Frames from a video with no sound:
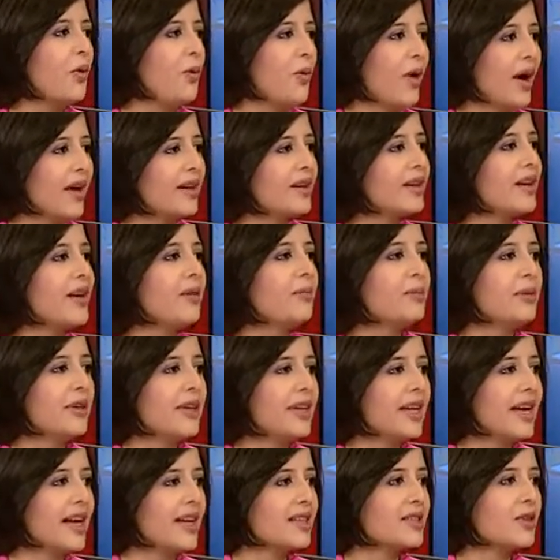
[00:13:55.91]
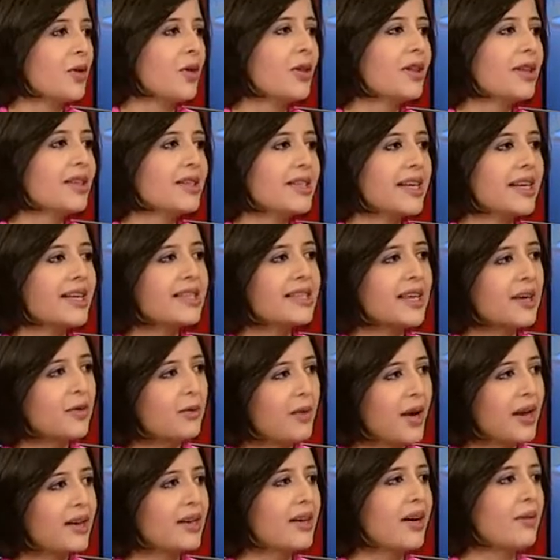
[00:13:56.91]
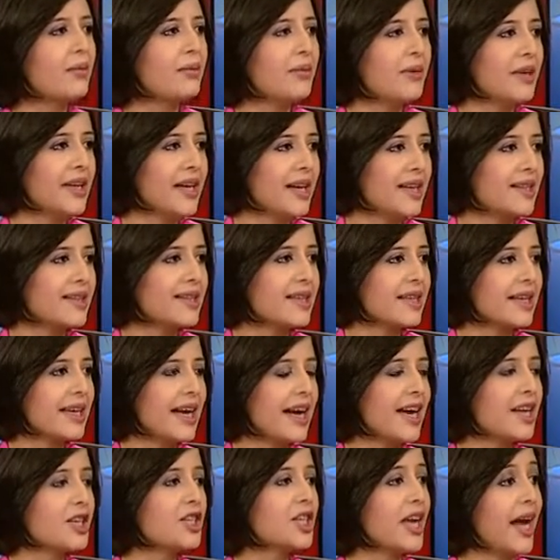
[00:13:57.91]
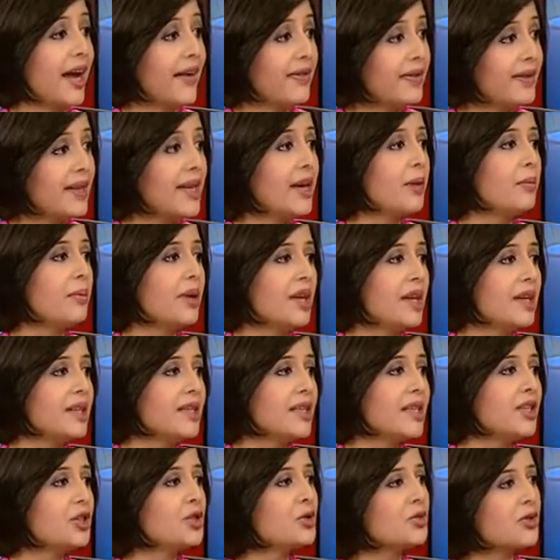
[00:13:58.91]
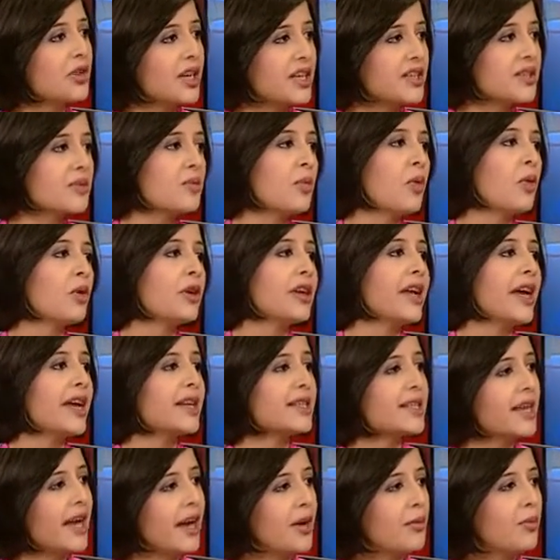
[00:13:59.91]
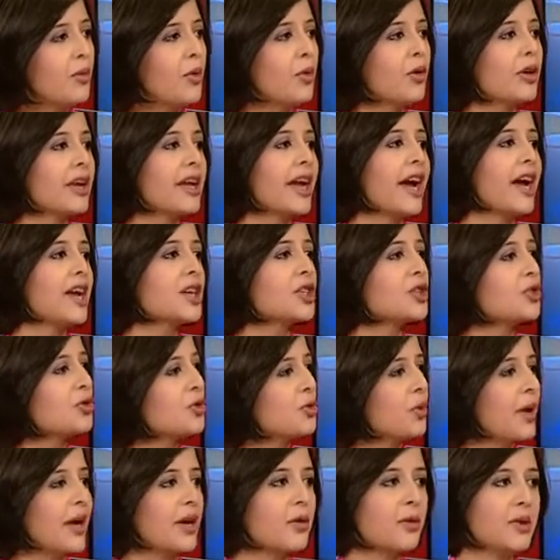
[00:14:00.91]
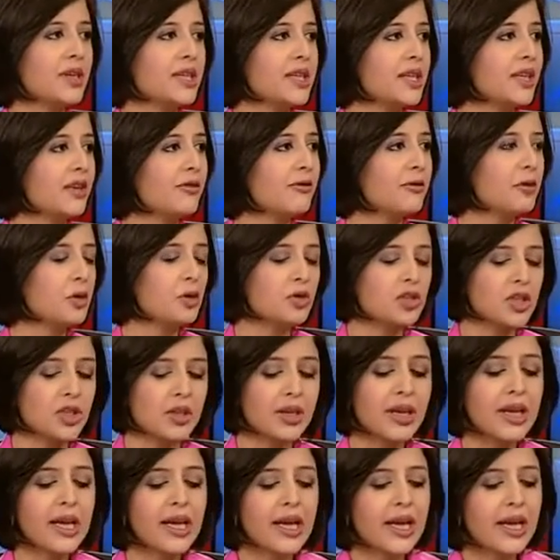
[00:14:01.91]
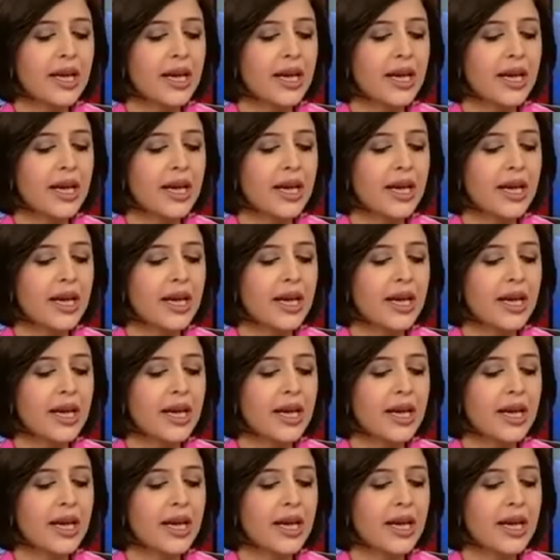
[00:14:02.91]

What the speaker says: One company has all the debt and one company has the cash and the ability to raise more debt and more cash through equity infusion.